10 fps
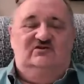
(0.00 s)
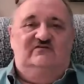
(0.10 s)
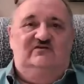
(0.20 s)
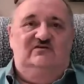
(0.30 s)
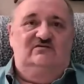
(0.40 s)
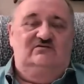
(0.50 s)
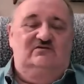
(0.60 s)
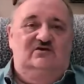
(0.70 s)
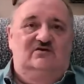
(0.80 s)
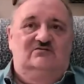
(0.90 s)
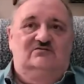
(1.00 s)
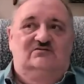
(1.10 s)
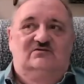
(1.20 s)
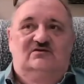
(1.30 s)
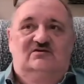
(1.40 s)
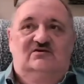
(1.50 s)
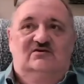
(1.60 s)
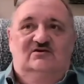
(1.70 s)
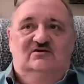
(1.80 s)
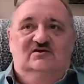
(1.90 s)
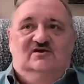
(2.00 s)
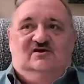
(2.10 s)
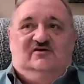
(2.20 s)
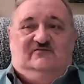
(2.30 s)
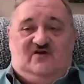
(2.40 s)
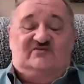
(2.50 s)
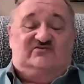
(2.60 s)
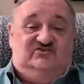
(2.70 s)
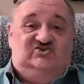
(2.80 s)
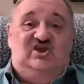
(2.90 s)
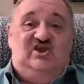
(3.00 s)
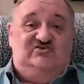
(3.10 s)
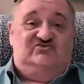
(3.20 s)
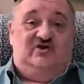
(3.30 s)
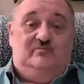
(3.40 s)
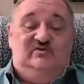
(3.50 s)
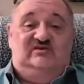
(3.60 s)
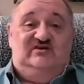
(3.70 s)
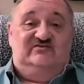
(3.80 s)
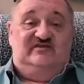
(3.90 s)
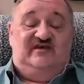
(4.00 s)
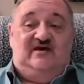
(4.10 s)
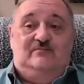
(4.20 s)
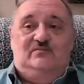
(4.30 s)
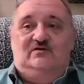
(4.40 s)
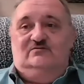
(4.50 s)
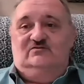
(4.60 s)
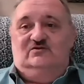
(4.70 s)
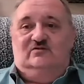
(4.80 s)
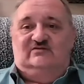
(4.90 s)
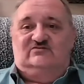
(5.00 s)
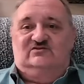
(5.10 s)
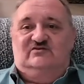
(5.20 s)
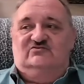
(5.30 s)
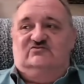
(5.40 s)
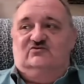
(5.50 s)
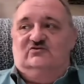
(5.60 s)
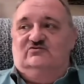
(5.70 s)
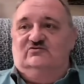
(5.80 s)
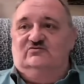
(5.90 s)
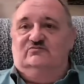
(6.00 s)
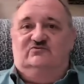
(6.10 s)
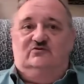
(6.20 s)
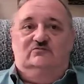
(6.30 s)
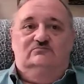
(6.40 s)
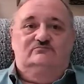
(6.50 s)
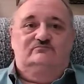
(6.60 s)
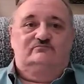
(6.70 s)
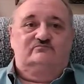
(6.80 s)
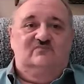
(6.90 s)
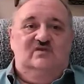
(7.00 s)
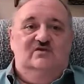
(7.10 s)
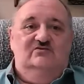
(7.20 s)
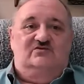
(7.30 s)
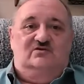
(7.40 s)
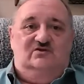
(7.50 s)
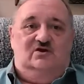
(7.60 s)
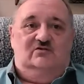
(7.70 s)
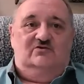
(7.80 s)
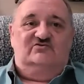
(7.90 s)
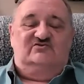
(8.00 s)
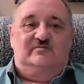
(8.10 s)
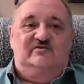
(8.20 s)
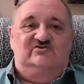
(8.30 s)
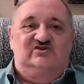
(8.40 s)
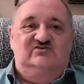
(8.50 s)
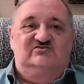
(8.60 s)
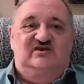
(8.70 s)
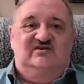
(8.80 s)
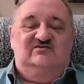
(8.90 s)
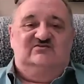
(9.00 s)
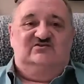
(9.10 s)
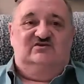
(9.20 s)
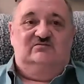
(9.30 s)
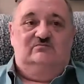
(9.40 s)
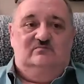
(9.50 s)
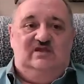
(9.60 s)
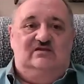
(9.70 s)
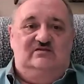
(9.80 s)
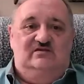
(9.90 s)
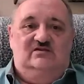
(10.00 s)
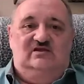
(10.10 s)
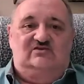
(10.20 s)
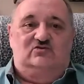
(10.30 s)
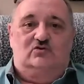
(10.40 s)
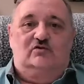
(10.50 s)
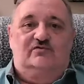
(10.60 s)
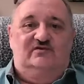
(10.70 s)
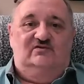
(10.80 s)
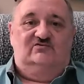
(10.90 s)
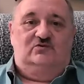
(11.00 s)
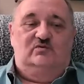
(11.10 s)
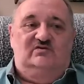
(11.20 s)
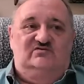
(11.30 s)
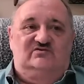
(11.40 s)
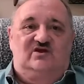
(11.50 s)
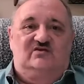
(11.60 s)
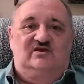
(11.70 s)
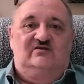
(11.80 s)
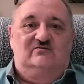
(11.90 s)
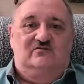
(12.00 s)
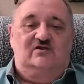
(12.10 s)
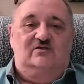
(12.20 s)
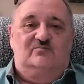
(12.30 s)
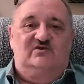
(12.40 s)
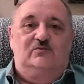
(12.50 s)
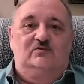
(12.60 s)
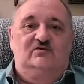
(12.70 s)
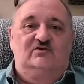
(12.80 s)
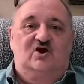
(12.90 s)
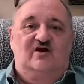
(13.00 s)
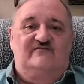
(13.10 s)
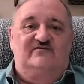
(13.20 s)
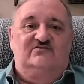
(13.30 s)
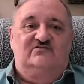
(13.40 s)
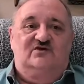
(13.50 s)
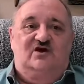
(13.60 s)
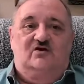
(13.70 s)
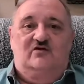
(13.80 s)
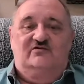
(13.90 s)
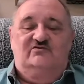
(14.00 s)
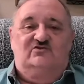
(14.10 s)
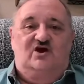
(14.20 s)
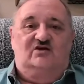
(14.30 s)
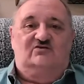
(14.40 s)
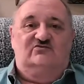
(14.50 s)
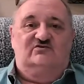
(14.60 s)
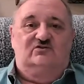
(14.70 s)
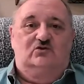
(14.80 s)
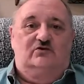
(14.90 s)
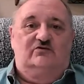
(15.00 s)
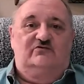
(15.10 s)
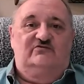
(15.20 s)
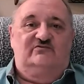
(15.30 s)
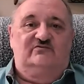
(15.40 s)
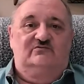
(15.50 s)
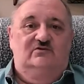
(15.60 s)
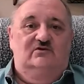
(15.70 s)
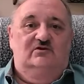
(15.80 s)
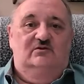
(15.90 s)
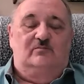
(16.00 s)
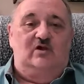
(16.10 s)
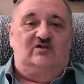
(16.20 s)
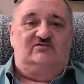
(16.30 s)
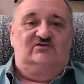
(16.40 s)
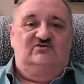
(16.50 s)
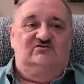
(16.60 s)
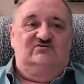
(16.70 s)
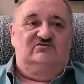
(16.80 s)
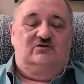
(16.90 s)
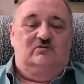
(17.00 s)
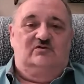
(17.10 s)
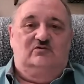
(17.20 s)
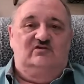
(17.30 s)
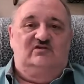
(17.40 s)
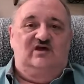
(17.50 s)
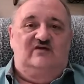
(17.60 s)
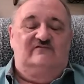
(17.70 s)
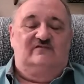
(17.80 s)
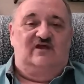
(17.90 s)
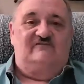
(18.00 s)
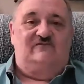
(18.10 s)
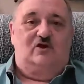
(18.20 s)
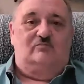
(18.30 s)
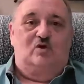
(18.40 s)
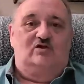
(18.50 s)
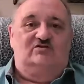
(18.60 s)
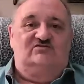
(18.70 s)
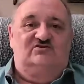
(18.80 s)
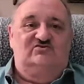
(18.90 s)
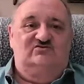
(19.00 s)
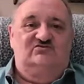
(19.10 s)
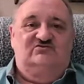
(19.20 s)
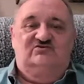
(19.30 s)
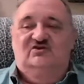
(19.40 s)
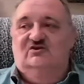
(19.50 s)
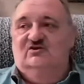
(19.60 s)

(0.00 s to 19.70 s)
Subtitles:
TV. And Fox has changed some because of that, but that's another story too. So those are some of the changes I like to see, mainly the electoral thing, so we can start getting regular people in office and not all these doctors and lawyers and politicians. We don't need lifelong politicians.